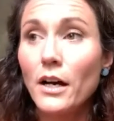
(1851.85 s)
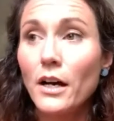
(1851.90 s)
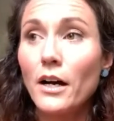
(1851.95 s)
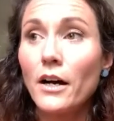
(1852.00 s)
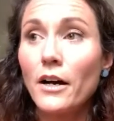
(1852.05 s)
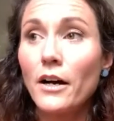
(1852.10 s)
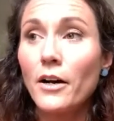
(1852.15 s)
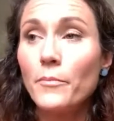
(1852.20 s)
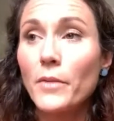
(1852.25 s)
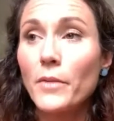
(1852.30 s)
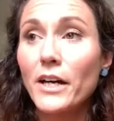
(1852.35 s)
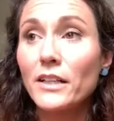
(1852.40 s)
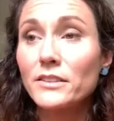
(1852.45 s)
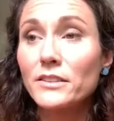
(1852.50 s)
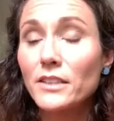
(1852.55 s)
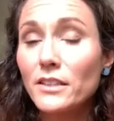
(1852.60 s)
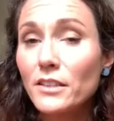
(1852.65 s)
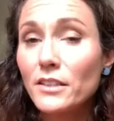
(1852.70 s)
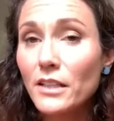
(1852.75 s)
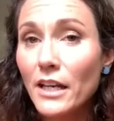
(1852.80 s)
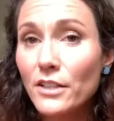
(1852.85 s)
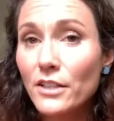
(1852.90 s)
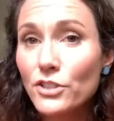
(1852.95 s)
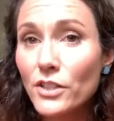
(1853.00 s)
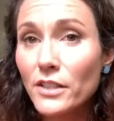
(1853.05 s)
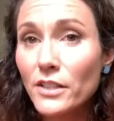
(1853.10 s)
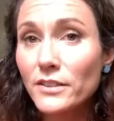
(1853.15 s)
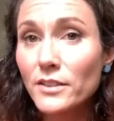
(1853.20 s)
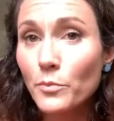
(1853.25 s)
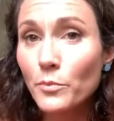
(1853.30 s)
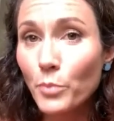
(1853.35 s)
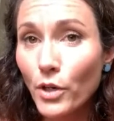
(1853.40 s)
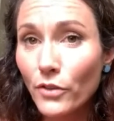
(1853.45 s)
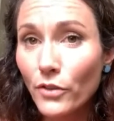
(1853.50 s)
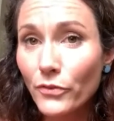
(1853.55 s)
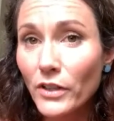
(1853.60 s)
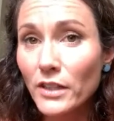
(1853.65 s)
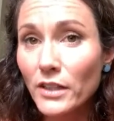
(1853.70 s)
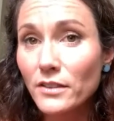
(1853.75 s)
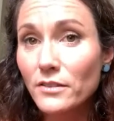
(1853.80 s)
A syndication is a
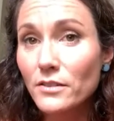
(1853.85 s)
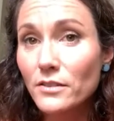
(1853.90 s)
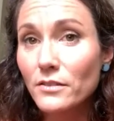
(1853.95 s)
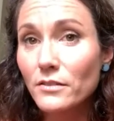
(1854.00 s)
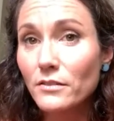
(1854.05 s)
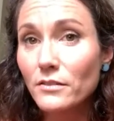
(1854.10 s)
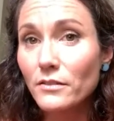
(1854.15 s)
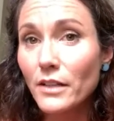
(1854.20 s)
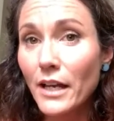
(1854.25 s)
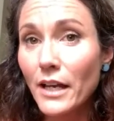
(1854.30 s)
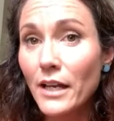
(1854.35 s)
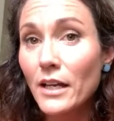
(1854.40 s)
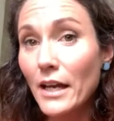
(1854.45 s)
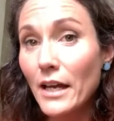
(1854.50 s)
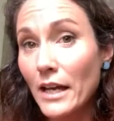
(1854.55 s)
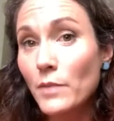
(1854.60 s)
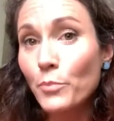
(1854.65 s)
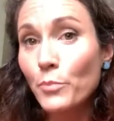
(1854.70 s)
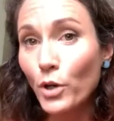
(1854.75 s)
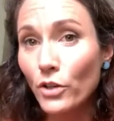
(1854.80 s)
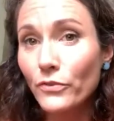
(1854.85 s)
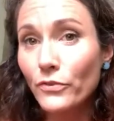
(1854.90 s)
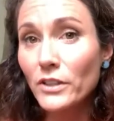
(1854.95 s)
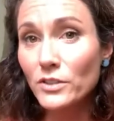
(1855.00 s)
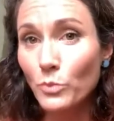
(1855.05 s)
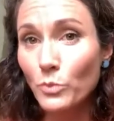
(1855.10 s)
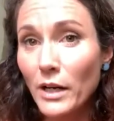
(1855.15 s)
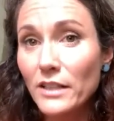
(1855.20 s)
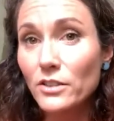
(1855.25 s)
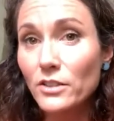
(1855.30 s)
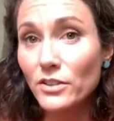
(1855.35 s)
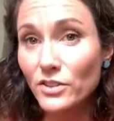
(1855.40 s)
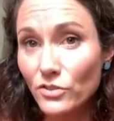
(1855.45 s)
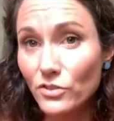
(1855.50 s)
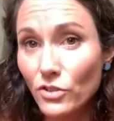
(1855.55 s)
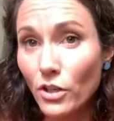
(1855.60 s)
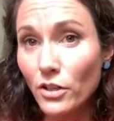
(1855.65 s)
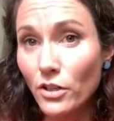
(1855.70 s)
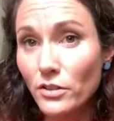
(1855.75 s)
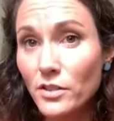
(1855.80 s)
perfect way to
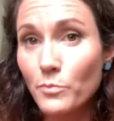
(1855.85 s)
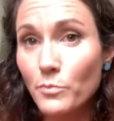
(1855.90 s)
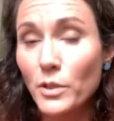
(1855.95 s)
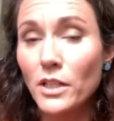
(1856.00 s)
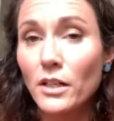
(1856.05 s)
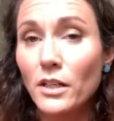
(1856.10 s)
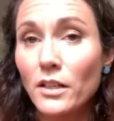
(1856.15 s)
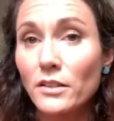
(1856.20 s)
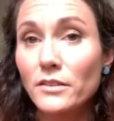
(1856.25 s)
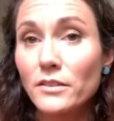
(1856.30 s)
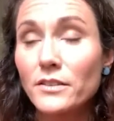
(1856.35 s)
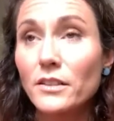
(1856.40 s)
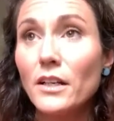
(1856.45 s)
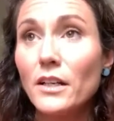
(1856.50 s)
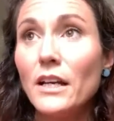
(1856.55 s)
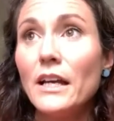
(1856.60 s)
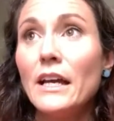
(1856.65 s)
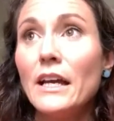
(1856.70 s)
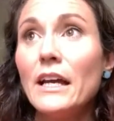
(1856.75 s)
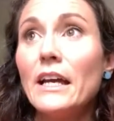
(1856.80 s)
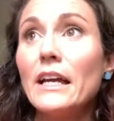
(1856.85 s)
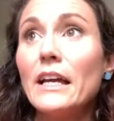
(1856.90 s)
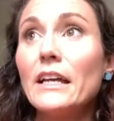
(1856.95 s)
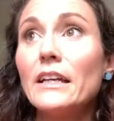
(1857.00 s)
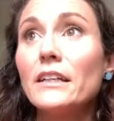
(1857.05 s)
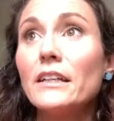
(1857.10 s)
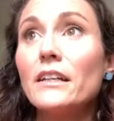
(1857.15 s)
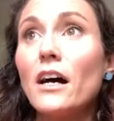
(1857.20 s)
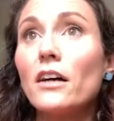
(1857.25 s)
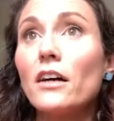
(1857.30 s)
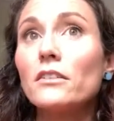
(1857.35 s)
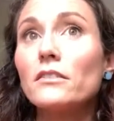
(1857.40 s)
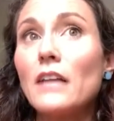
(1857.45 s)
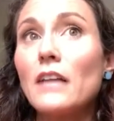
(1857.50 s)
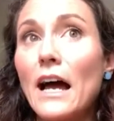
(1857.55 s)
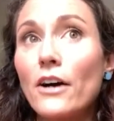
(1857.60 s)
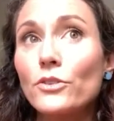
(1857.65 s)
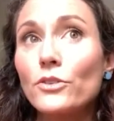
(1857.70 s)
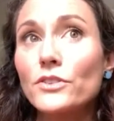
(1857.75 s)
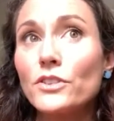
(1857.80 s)
start because it
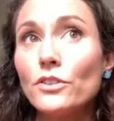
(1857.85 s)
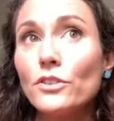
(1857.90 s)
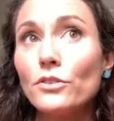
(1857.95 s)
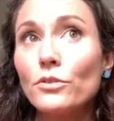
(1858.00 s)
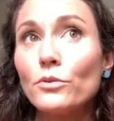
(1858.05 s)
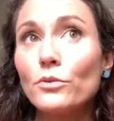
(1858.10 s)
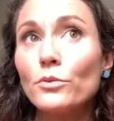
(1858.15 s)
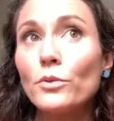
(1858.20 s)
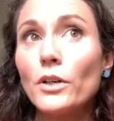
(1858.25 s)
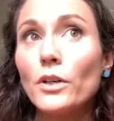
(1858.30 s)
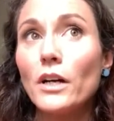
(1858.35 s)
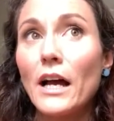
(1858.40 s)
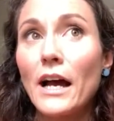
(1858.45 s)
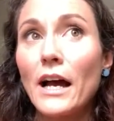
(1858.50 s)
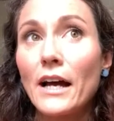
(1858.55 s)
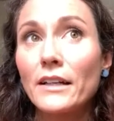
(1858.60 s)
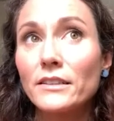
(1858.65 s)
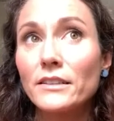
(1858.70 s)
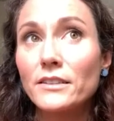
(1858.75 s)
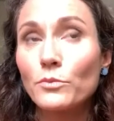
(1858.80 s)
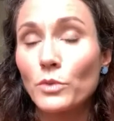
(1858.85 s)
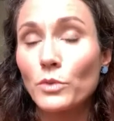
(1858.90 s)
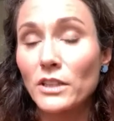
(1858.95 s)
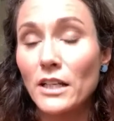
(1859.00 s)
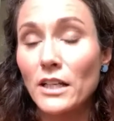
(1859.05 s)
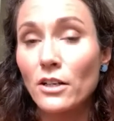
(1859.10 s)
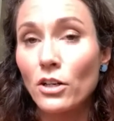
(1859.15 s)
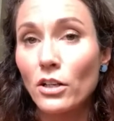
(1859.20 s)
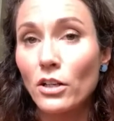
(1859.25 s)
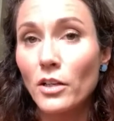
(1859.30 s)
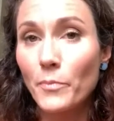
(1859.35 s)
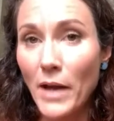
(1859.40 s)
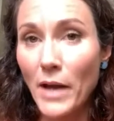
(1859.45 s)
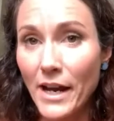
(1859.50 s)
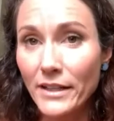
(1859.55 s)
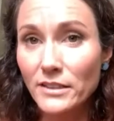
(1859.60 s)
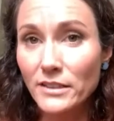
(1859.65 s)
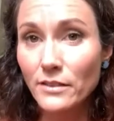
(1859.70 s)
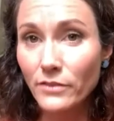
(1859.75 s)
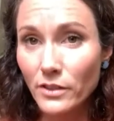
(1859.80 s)
allows you as what they call a
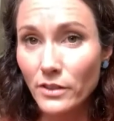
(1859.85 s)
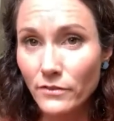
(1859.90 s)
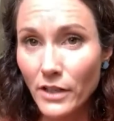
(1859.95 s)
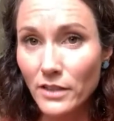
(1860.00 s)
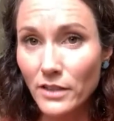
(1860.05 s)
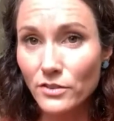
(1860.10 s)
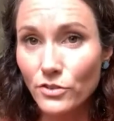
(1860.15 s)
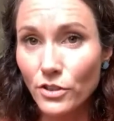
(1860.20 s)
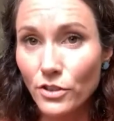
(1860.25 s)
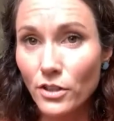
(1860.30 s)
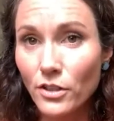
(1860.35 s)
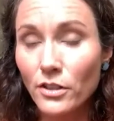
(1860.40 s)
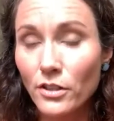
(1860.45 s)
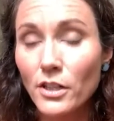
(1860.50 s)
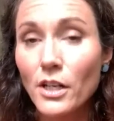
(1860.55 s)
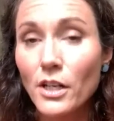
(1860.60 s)
passive investor,